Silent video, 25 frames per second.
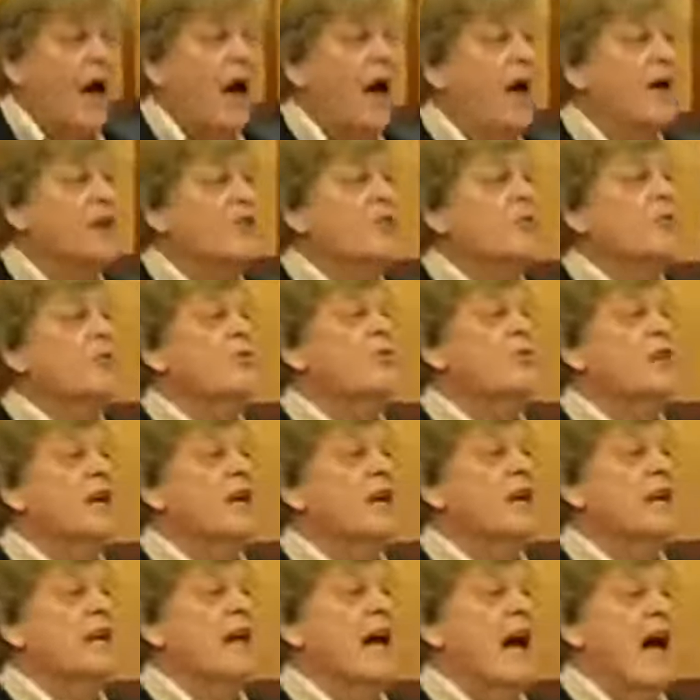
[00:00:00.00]
I shall
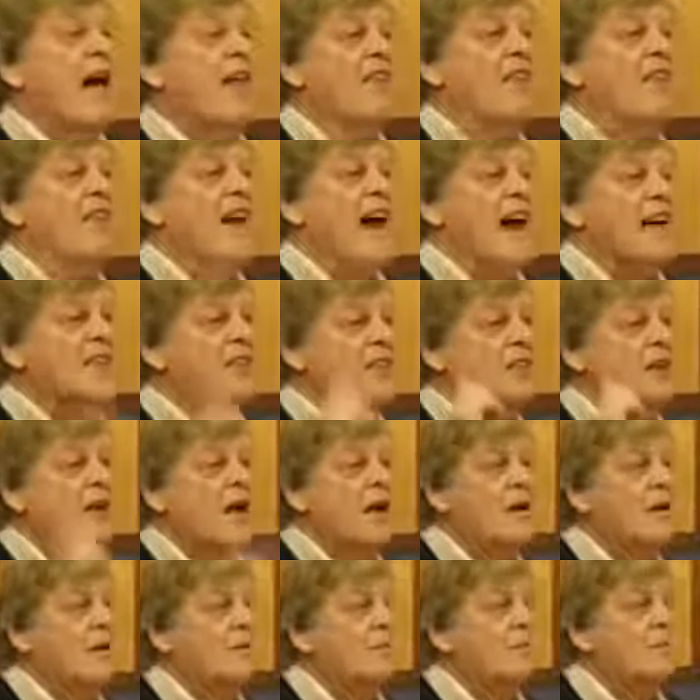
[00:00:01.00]
say, that
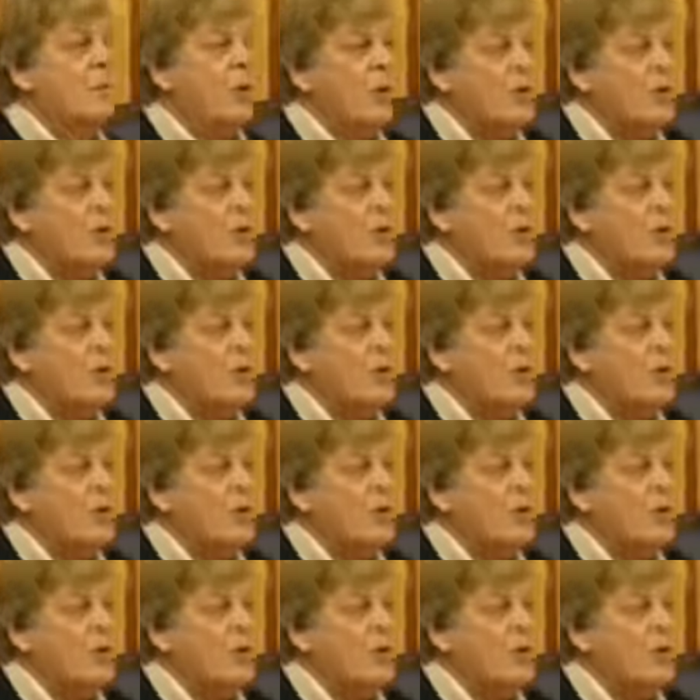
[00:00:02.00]
can't